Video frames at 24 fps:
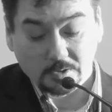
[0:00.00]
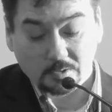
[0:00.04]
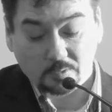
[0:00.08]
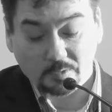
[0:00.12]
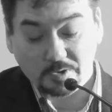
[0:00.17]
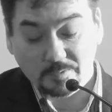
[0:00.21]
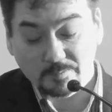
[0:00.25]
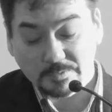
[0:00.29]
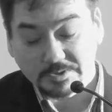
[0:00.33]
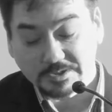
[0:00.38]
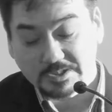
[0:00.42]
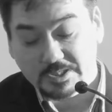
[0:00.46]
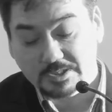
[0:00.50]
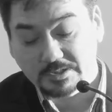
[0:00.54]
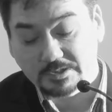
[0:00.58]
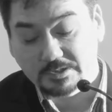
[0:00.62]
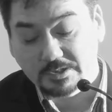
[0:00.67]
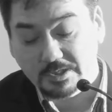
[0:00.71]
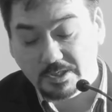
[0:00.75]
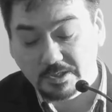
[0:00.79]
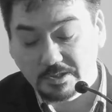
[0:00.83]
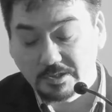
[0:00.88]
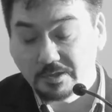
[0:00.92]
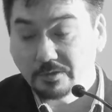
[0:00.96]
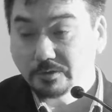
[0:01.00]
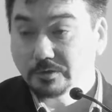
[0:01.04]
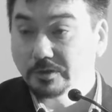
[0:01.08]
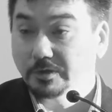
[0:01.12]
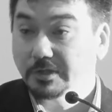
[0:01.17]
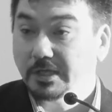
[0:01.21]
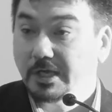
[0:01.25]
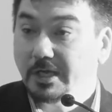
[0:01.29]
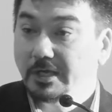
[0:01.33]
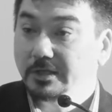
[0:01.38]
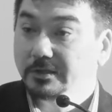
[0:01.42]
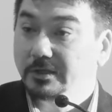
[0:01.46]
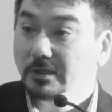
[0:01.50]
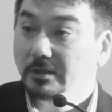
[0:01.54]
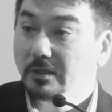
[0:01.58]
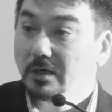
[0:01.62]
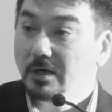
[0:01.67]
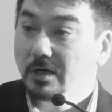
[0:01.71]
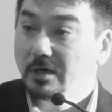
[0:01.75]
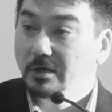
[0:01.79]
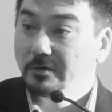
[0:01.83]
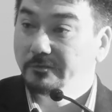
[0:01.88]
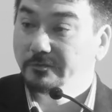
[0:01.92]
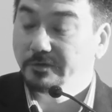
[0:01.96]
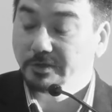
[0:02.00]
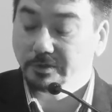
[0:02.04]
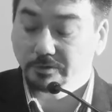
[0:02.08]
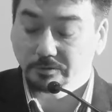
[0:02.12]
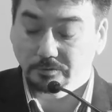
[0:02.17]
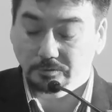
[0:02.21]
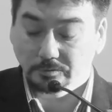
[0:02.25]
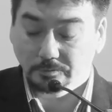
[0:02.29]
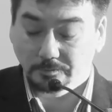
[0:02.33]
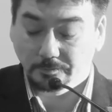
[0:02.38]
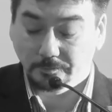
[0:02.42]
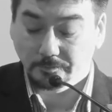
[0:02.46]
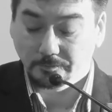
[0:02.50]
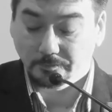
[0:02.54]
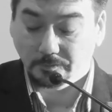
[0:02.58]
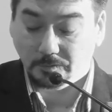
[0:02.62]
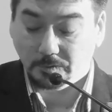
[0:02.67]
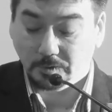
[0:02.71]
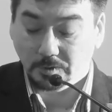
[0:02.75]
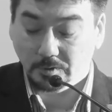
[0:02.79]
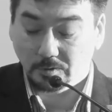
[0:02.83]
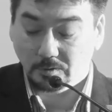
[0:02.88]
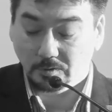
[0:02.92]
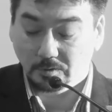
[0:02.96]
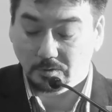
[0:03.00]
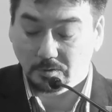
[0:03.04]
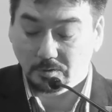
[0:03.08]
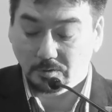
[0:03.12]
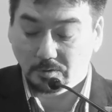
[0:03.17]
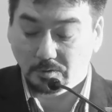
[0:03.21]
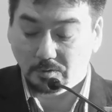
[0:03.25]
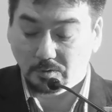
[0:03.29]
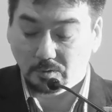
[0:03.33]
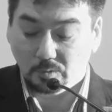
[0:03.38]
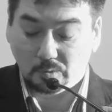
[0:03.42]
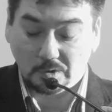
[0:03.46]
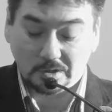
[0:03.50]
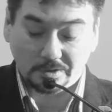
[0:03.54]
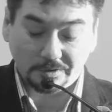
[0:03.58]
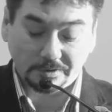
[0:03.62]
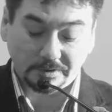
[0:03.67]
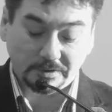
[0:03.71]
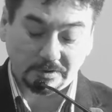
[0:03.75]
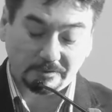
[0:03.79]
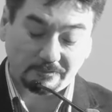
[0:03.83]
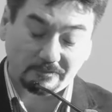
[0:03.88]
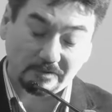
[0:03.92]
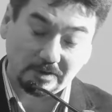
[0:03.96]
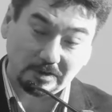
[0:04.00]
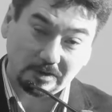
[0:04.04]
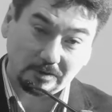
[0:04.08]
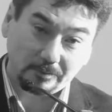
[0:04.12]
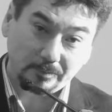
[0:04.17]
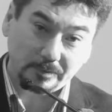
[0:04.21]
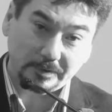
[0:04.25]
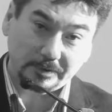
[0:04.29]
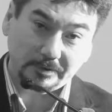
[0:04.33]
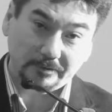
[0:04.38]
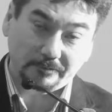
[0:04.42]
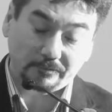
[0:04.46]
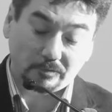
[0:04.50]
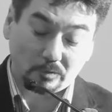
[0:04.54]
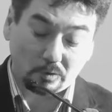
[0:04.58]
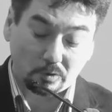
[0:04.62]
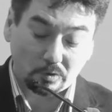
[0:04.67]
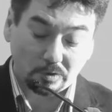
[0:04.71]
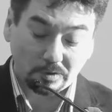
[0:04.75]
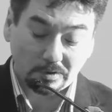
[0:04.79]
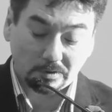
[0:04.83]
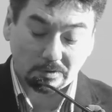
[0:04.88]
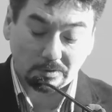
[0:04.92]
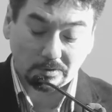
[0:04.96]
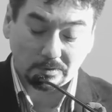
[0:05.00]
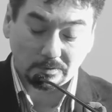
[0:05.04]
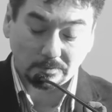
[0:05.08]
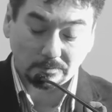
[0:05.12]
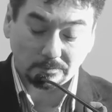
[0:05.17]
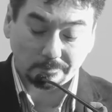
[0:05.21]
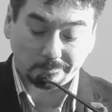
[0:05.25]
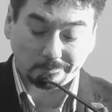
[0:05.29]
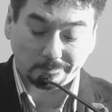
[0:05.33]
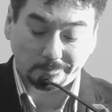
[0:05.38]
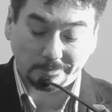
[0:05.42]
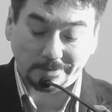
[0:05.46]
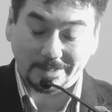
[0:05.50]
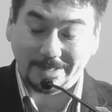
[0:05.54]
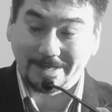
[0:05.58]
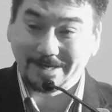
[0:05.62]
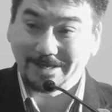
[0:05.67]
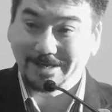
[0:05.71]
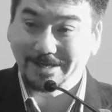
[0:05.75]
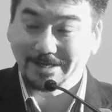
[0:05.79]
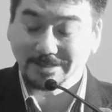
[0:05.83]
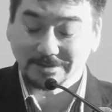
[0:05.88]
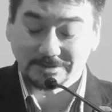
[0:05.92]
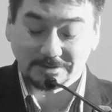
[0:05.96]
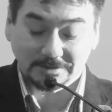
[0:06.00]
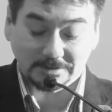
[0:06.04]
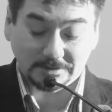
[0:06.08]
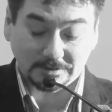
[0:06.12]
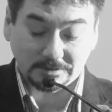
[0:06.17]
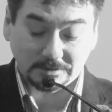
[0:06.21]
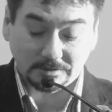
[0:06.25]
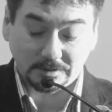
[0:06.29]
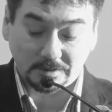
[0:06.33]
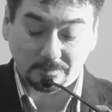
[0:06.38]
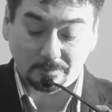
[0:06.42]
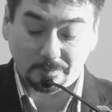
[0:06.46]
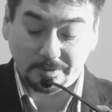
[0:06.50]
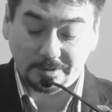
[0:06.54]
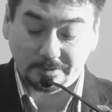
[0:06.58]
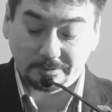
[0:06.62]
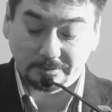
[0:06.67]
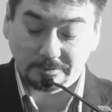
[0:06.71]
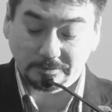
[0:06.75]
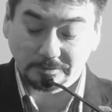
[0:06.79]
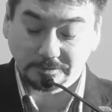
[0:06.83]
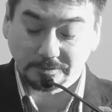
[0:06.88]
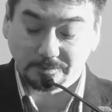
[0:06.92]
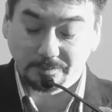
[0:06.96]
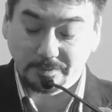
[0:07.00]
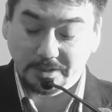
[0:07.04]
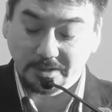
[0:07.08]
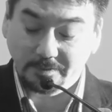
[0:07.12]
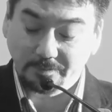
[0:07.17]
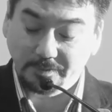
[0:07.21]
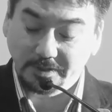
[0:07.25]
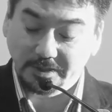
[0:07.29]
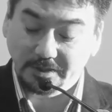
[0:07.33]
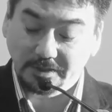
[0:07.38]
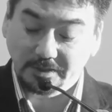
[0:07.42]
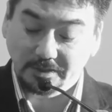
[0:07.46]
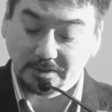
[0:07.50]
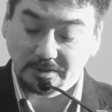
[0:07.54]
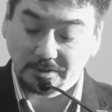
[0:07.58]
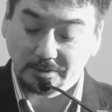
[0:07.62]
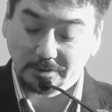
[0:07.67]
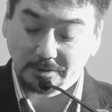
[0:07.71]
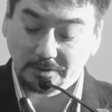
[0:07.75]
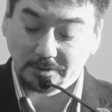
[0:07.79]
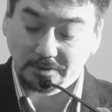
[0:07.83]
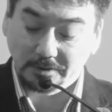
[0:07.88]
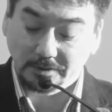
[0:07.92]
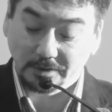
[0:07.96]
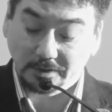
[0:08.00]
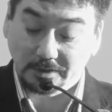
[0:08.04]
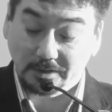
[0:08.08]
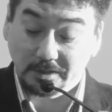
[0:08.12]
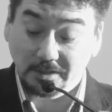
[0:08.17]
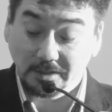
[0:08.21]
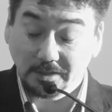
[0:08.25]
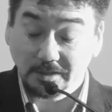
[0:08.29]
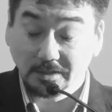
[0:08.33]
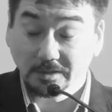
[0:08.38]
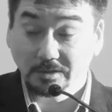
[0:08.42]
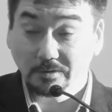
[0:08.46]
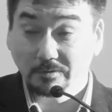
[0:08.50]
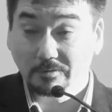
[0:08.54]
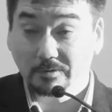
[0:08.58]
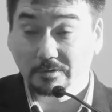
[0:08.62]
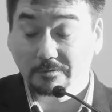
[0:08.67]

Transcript: We must continue to take the long view. While the development of oil, gas, and minerals may be the key to